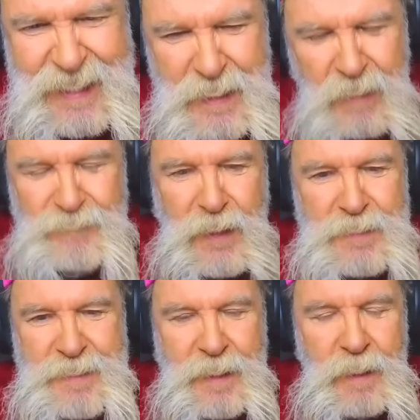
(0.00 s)
And Flair
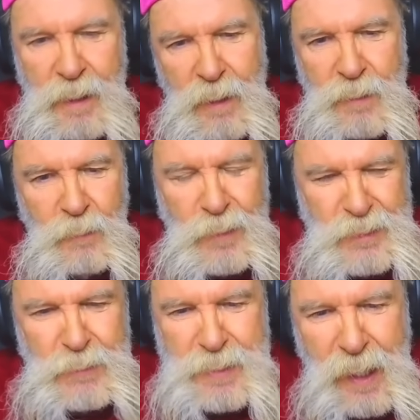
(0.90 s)
said, "What'd
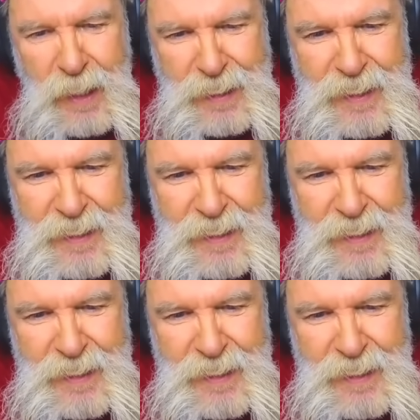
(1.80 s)
you say?"